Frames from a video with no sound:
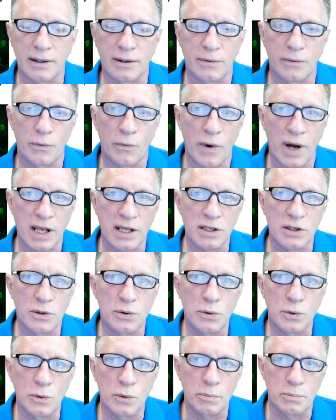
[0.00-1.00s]
when
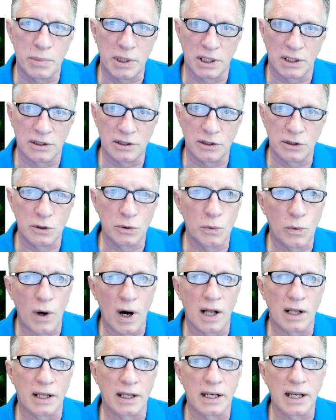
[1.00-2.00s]
you build a new
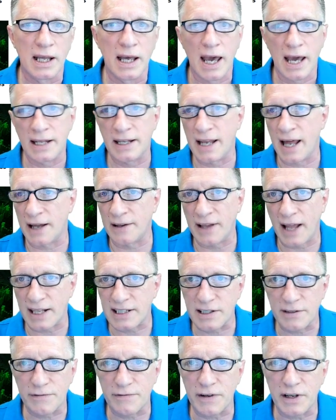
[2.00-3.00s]
wallet. And now
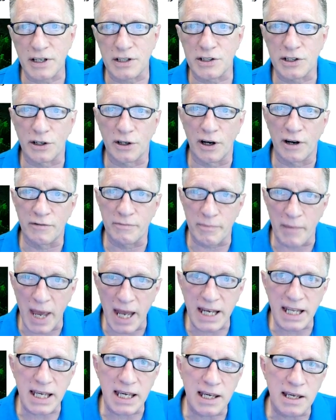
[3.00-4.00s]
that's a feature of
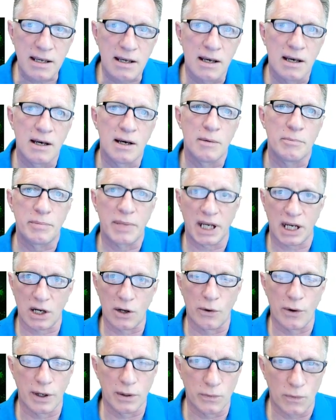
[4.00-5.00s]
many
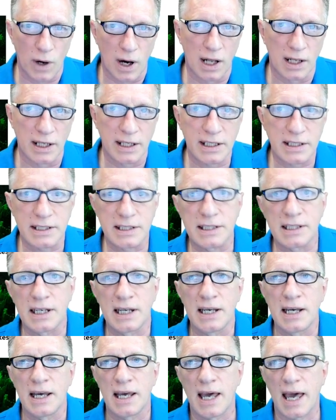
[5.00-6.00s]
Bitcoin wallets,
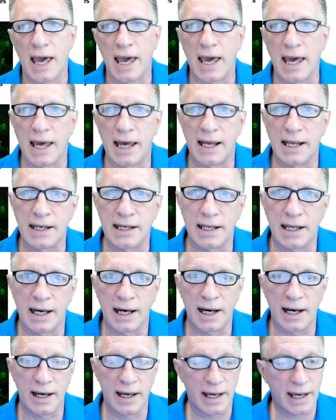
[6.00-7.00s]
and
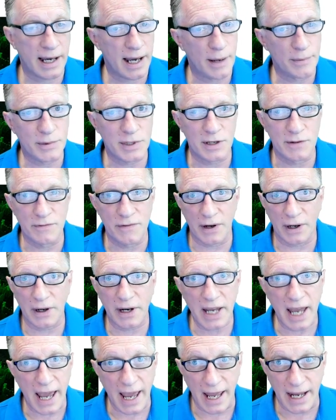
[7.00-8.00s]
it comes in very
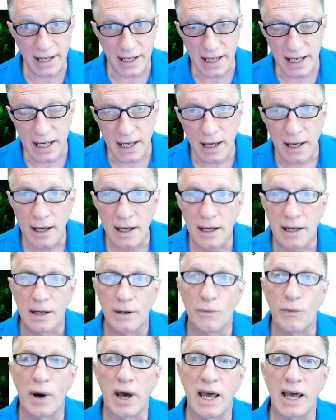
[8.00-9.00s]
handy
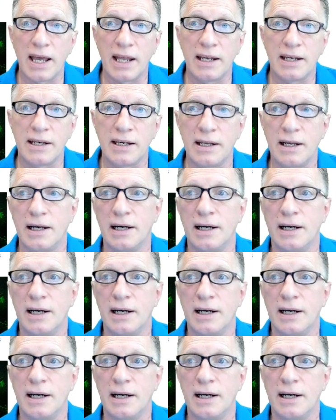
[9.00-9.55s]
when